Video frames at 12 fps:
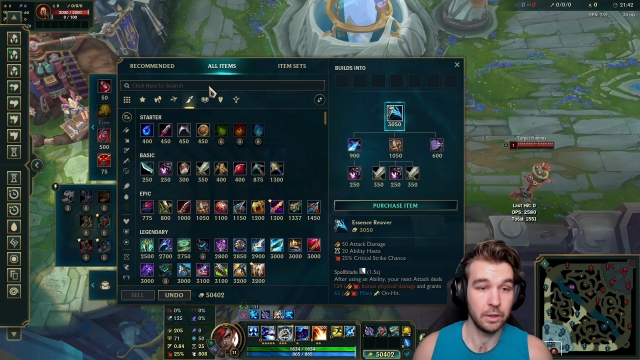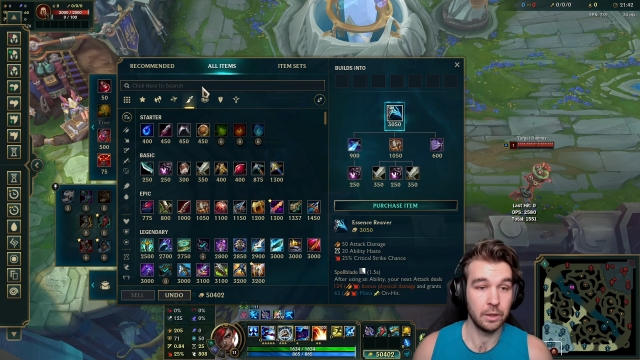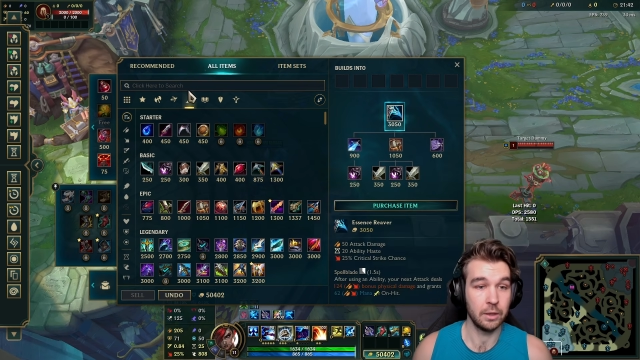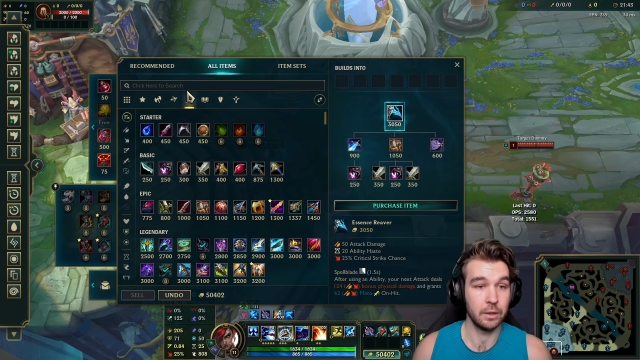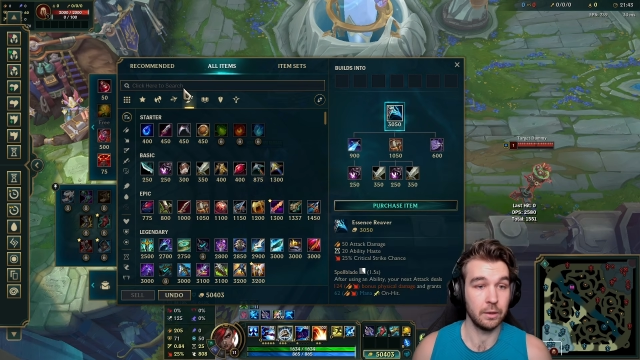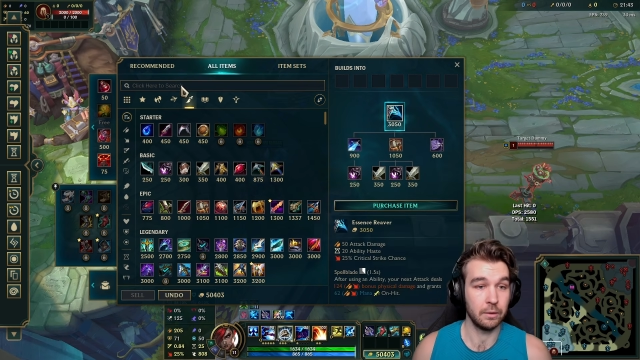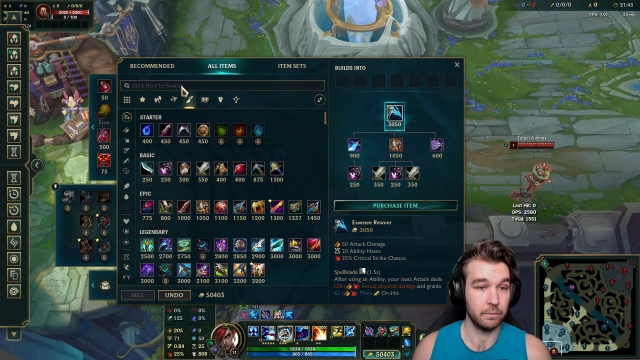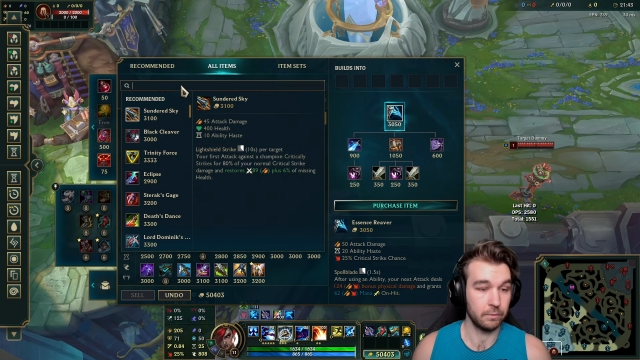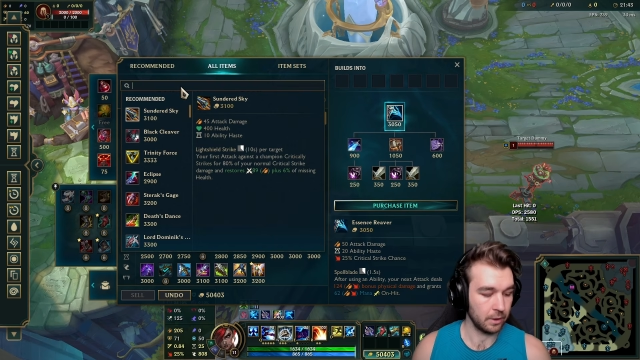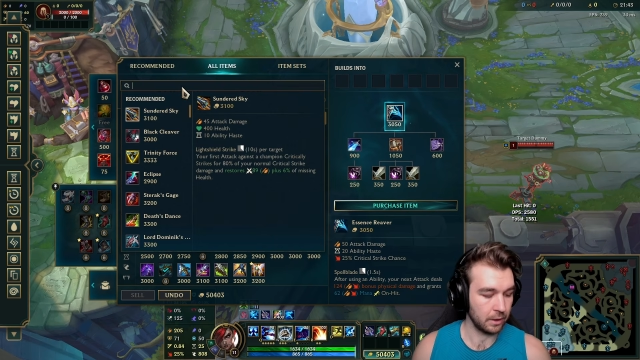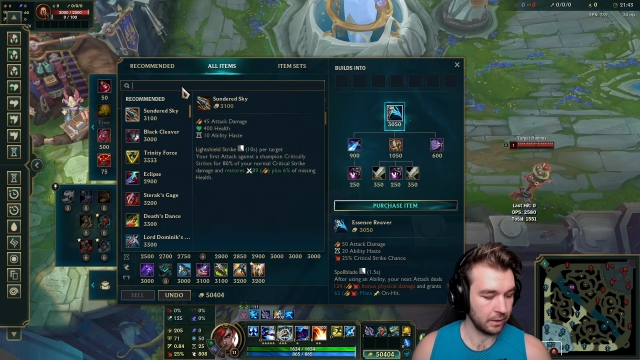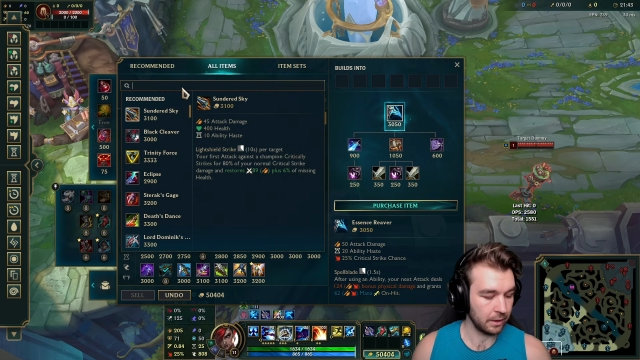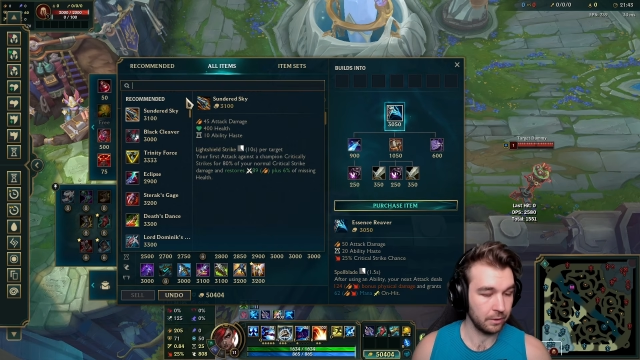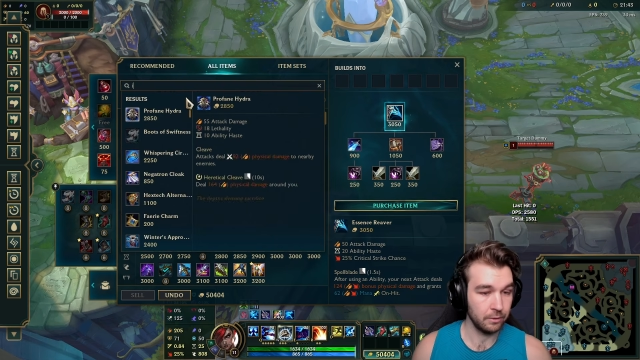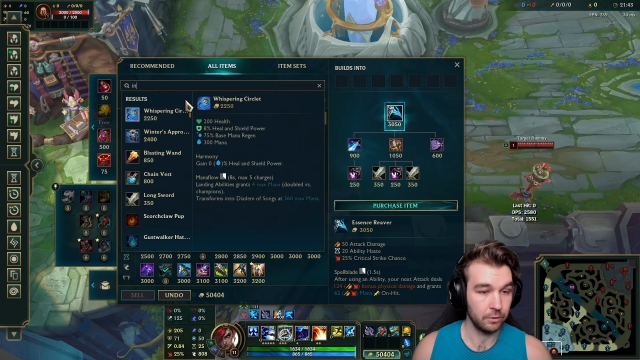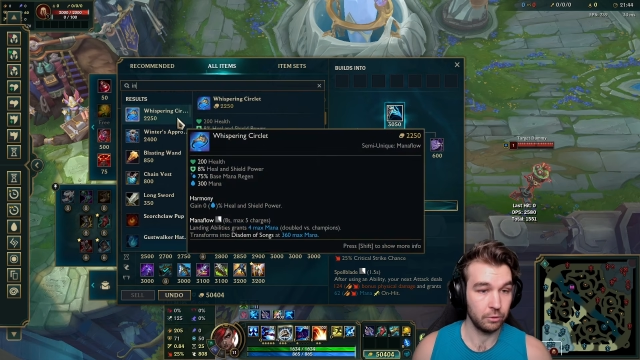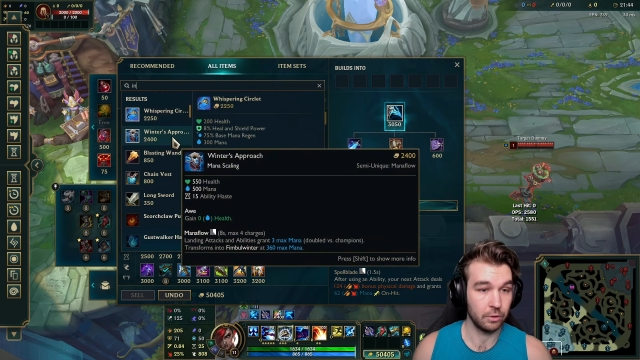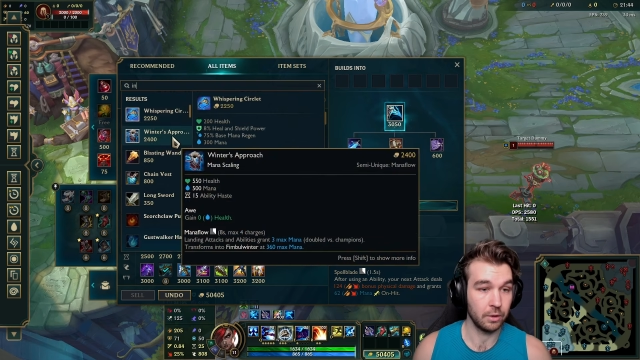And
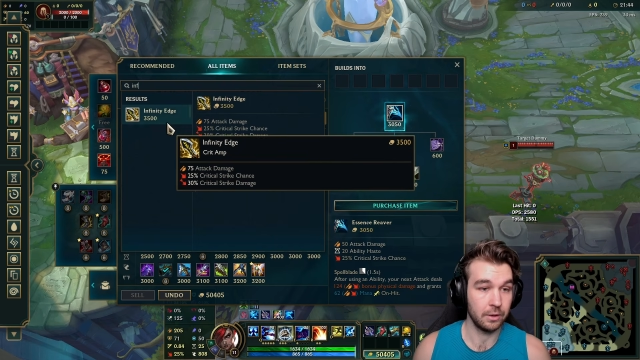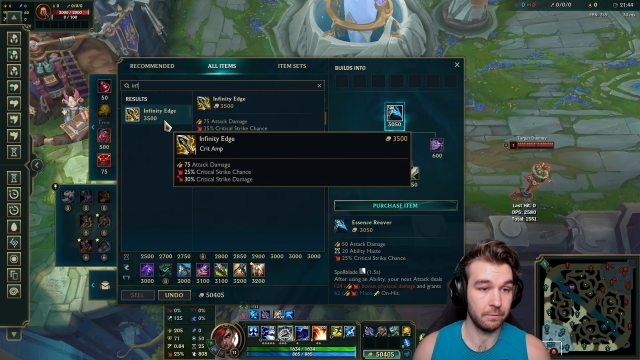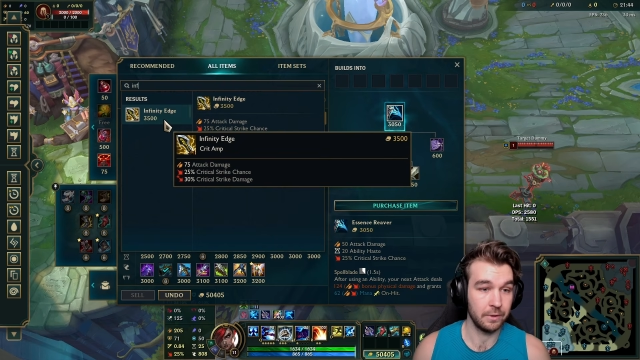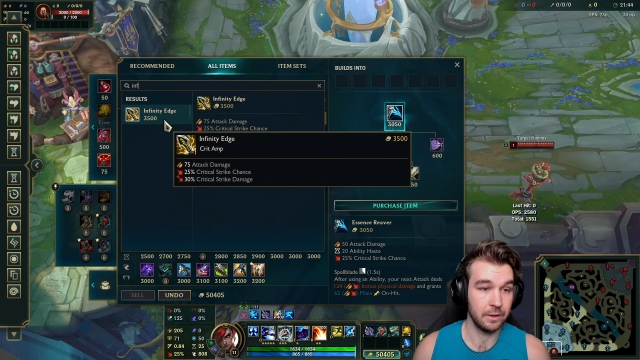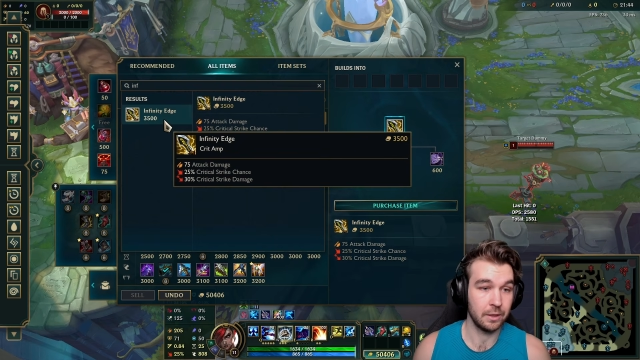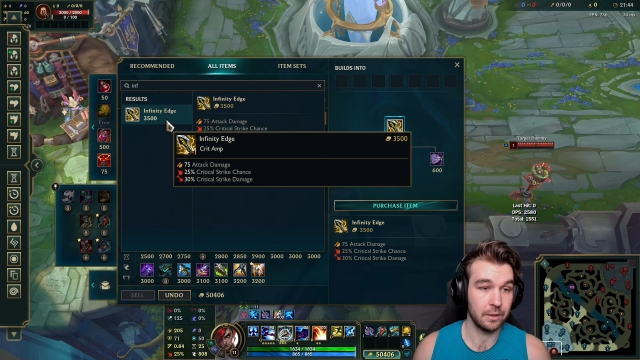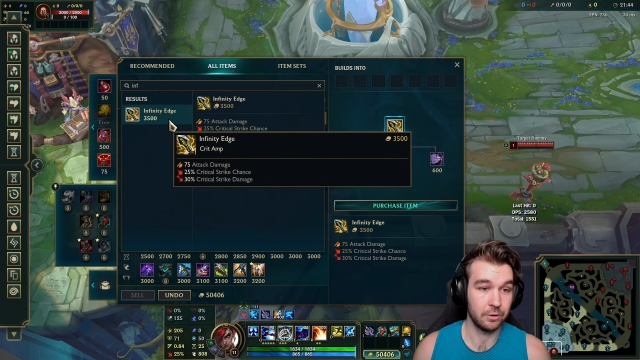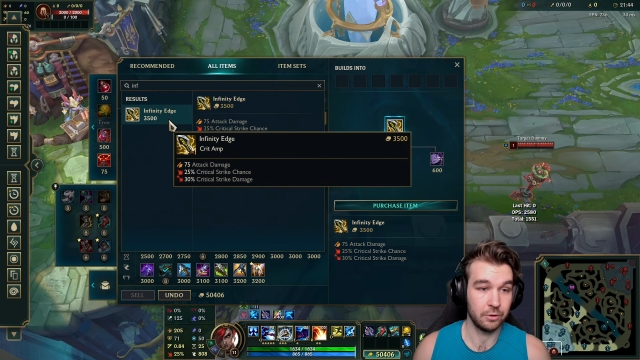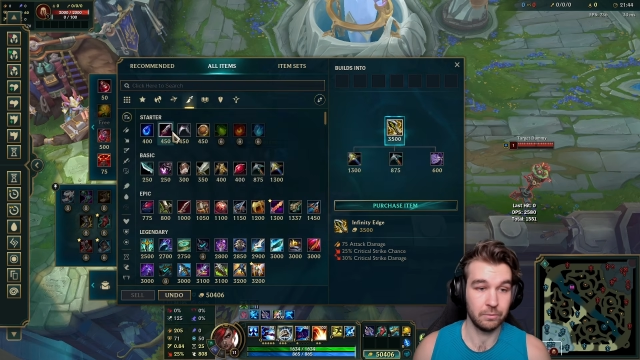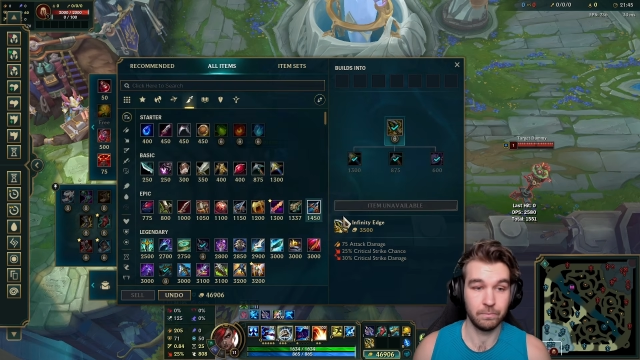then you got Infinity Edge,